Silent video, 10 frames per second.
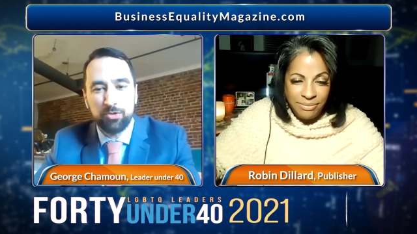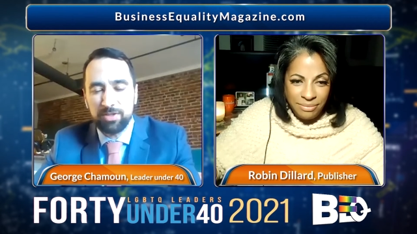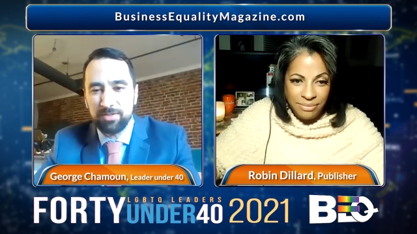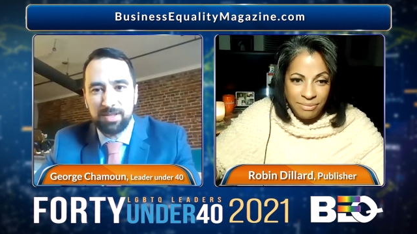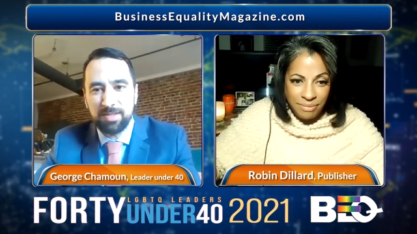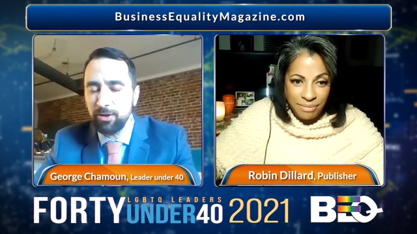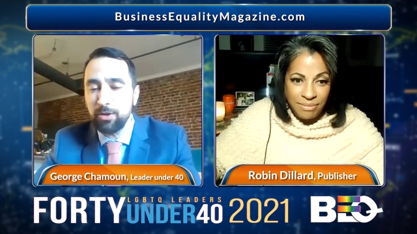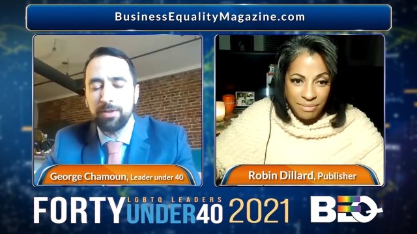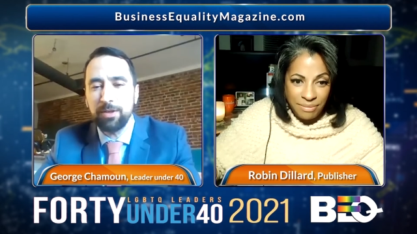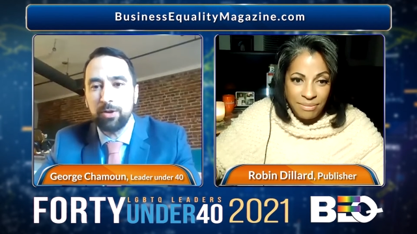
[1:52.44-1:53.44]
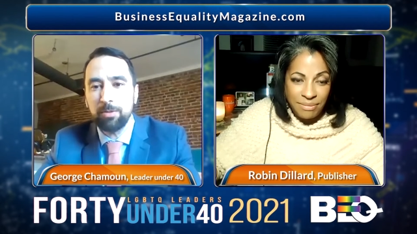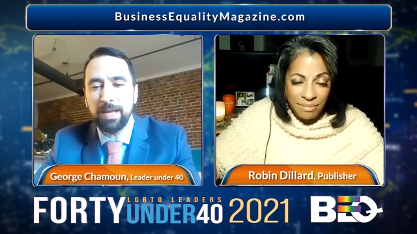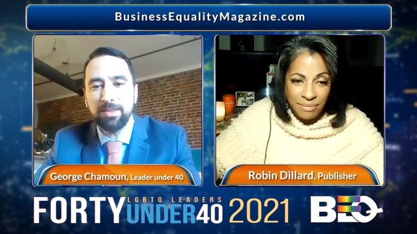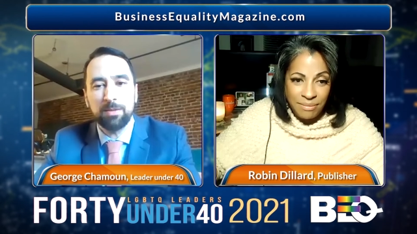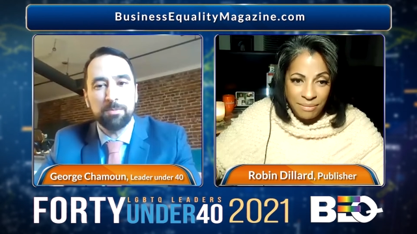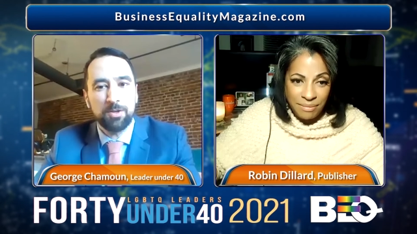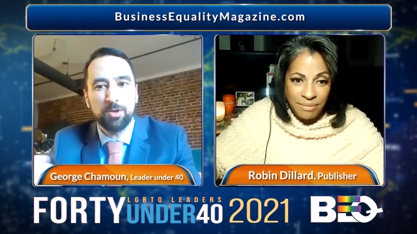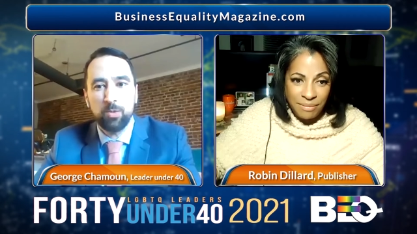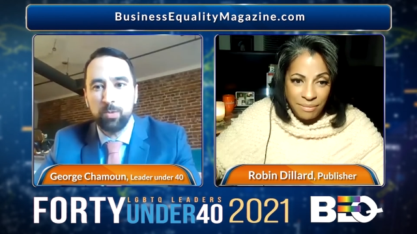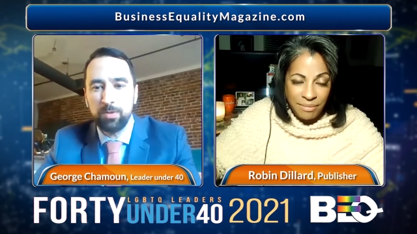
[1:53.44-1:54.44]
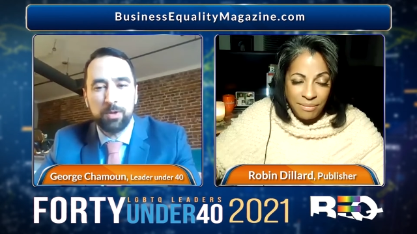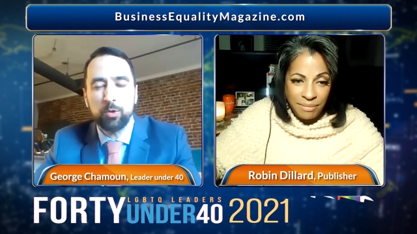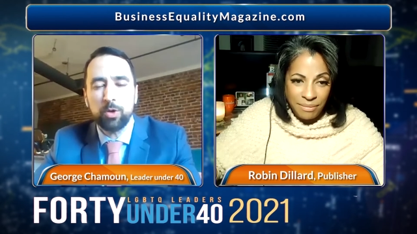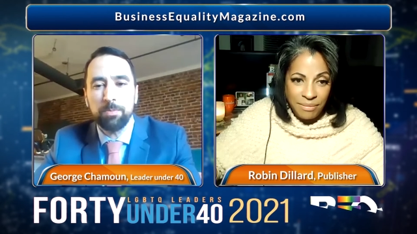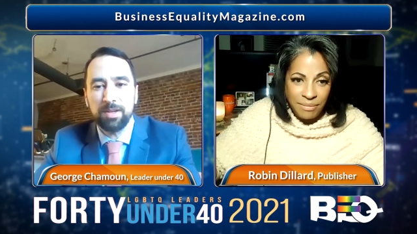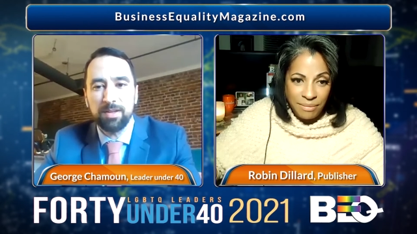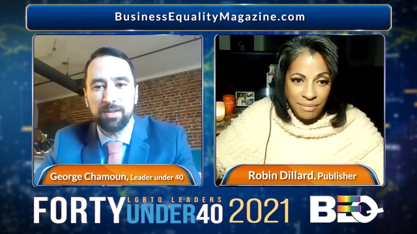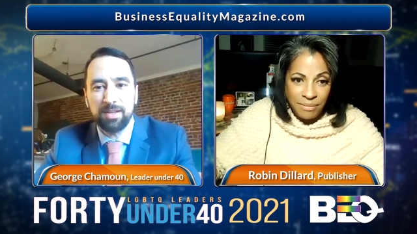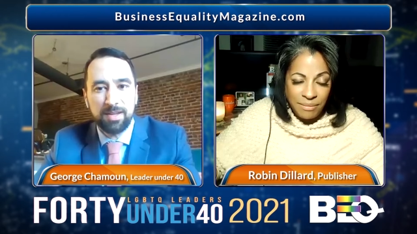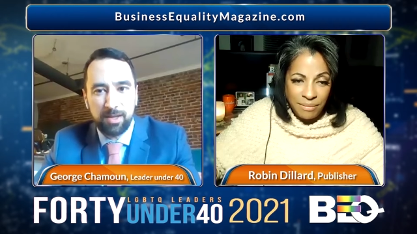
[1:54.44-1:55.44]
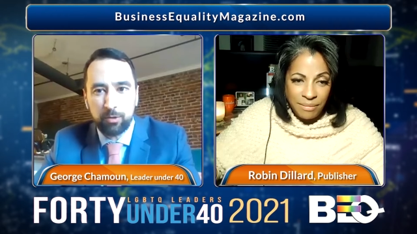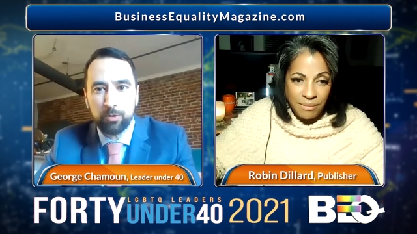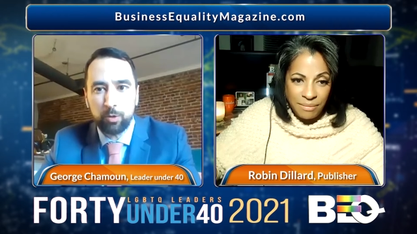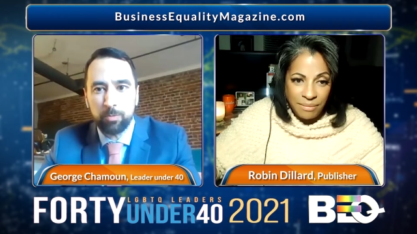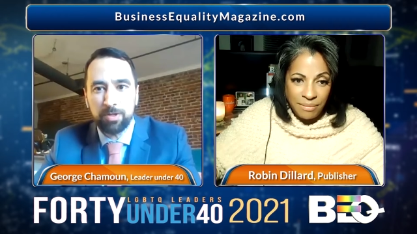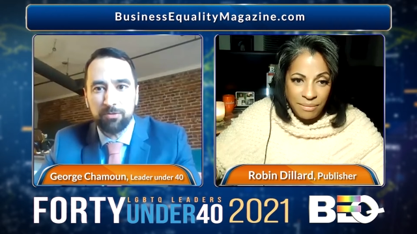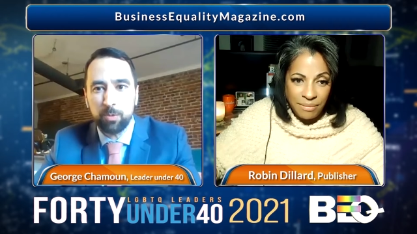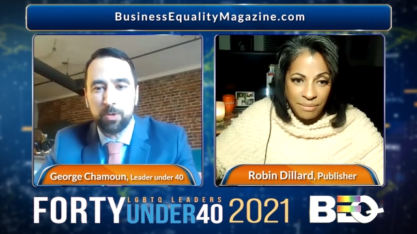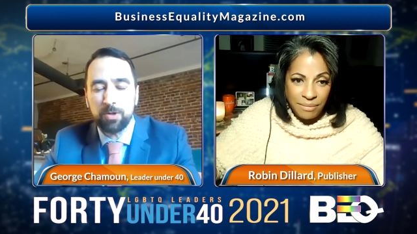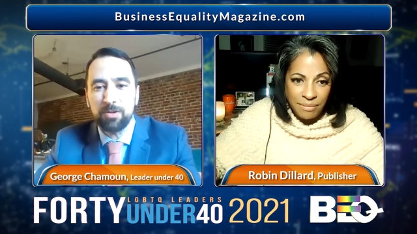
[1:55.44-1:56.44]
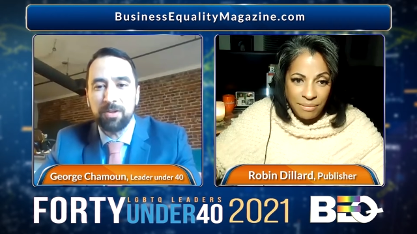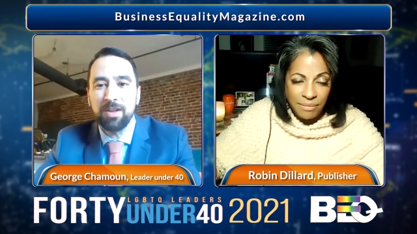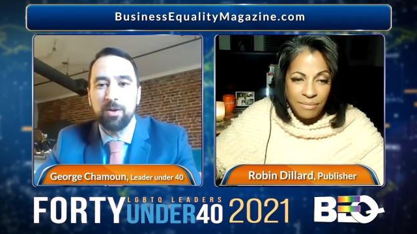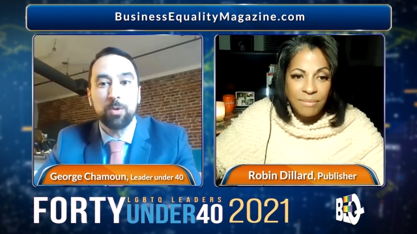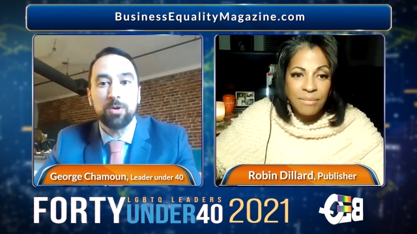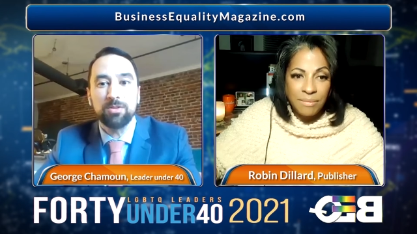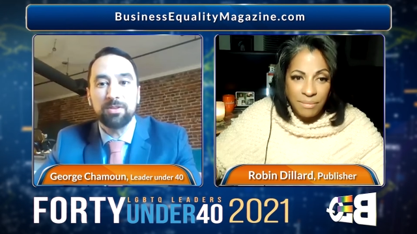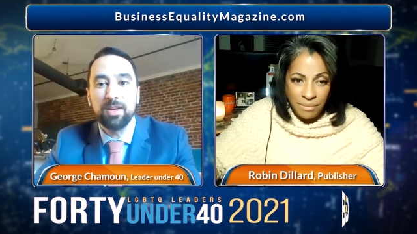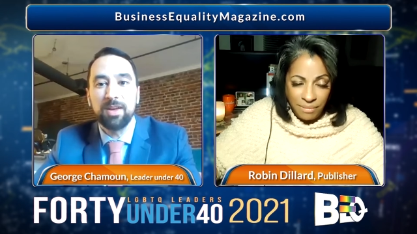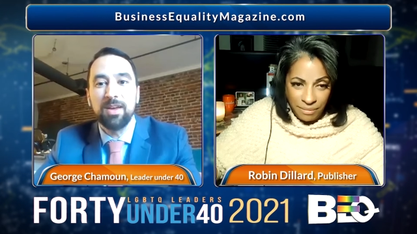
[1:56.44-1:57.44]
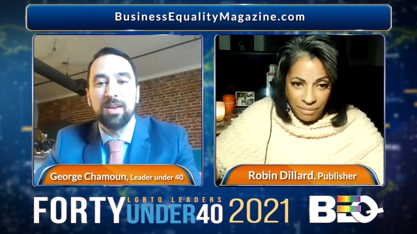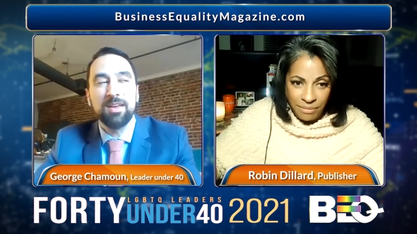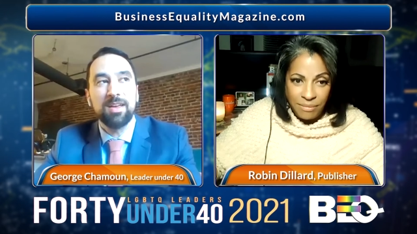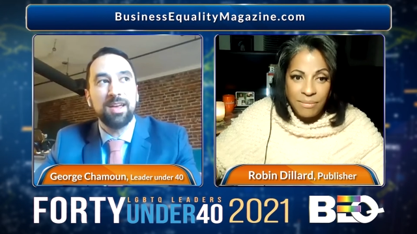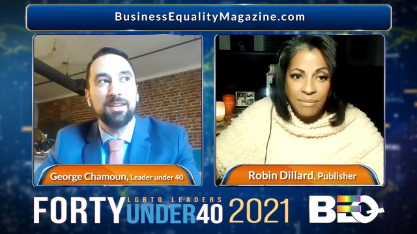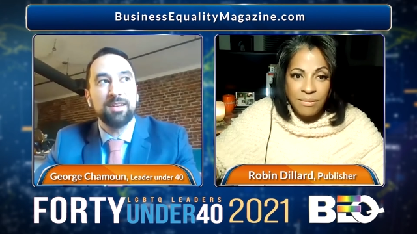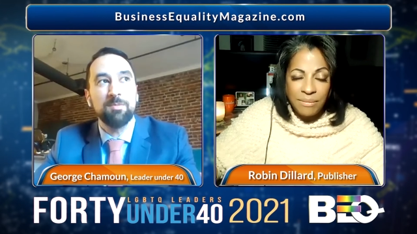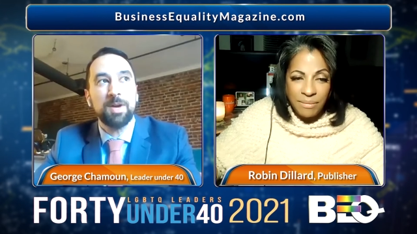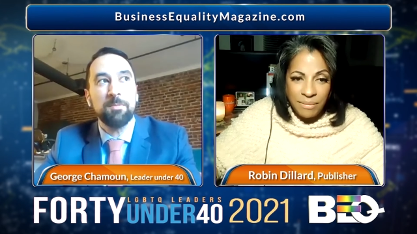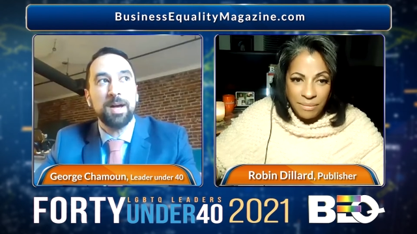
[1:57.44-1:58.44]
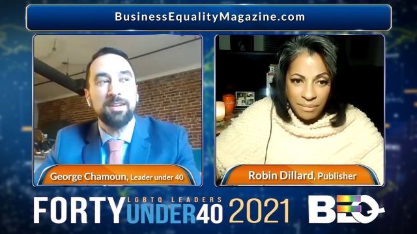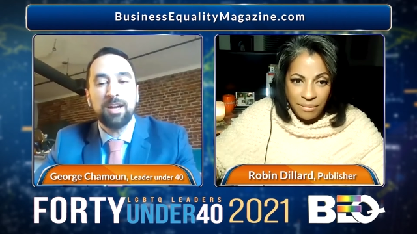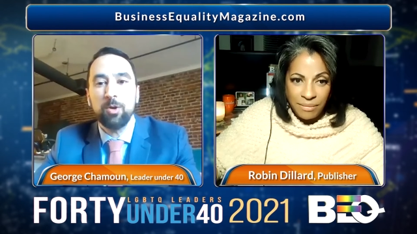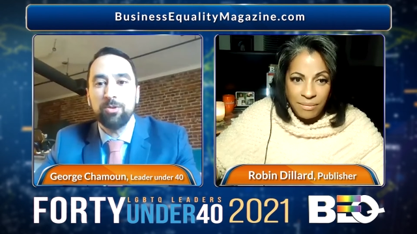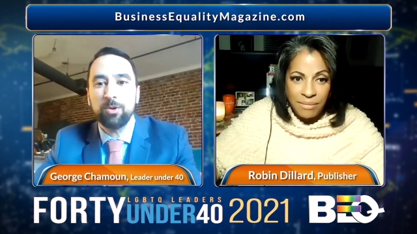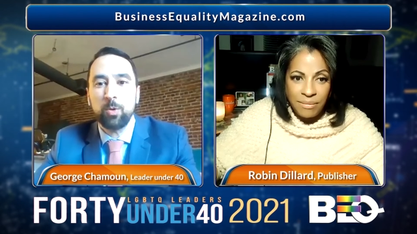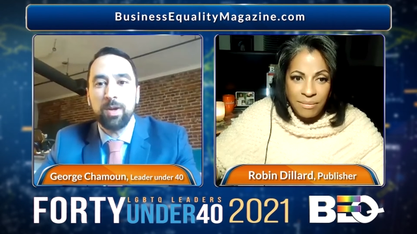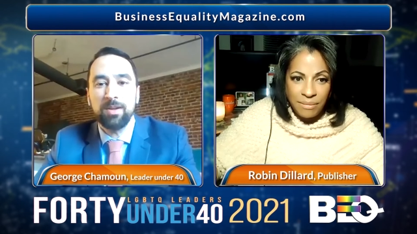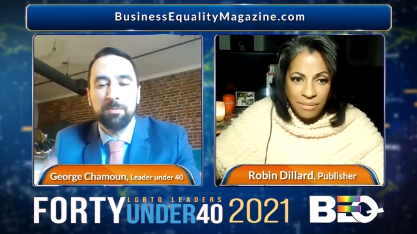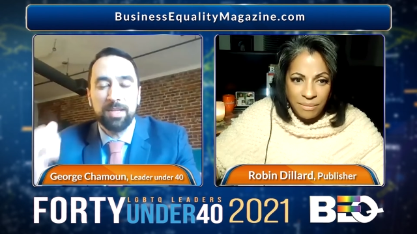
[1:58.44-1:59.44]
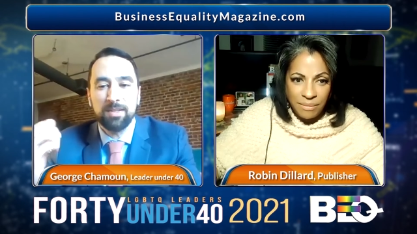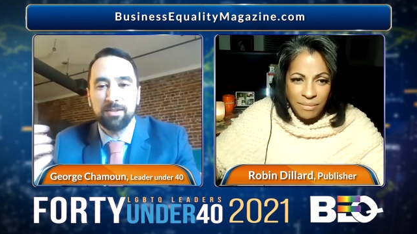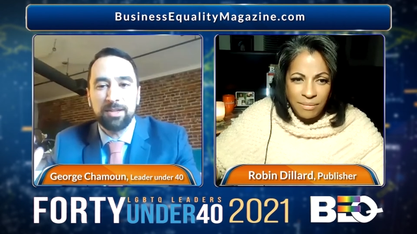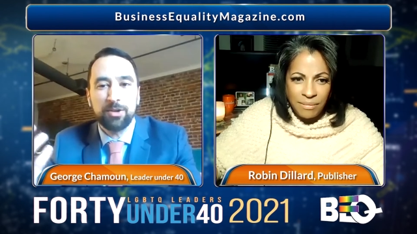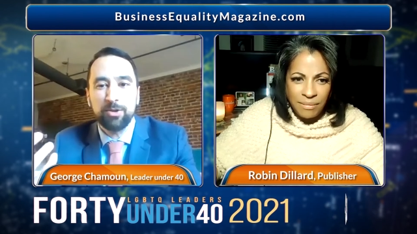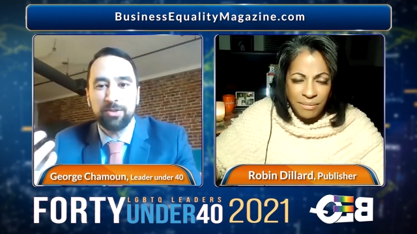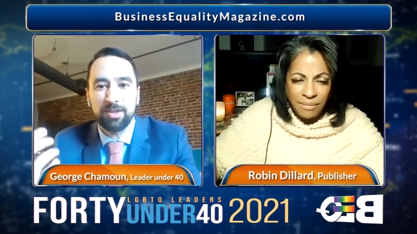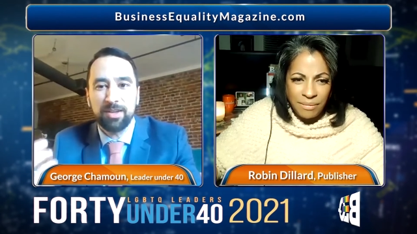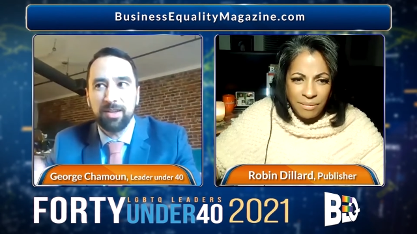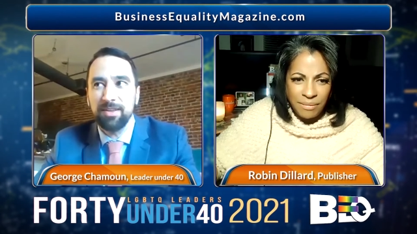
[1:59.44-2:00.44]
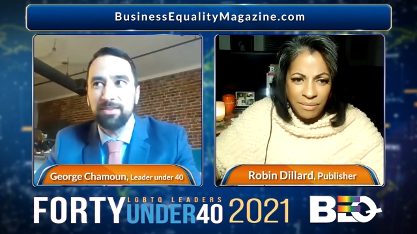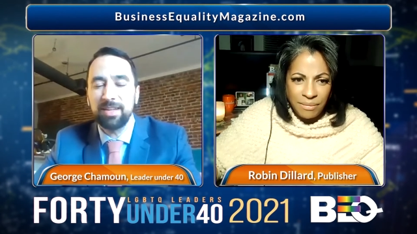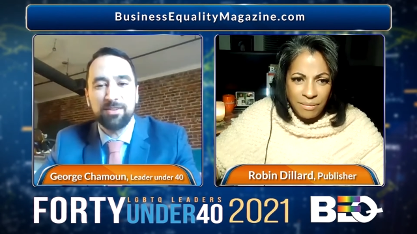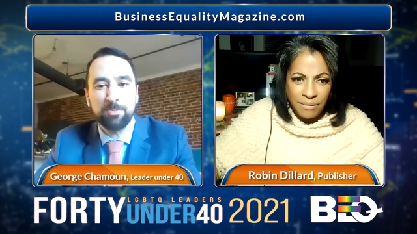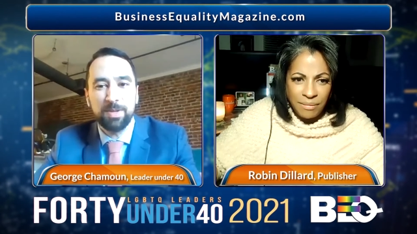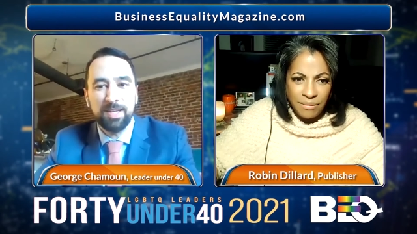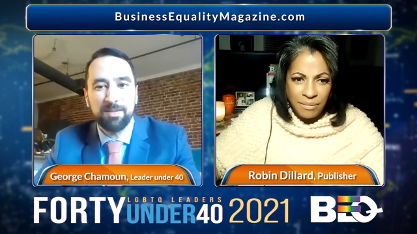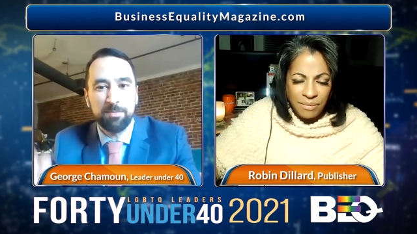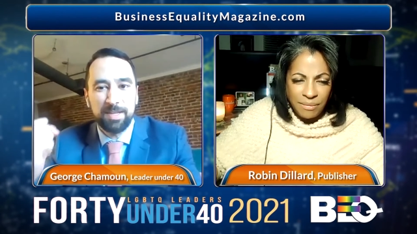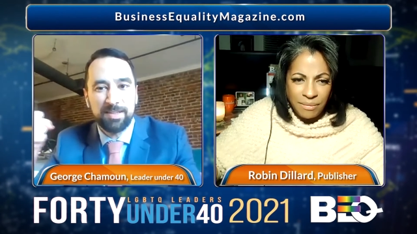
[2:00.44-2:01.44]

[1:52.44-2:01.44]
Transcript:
Speaker 1: which is not, not a good thing or a bad thing, but you know, we, we grew up in a, in a heteronormative word world. And in my mind, I always equated being a leader to, in a sense, being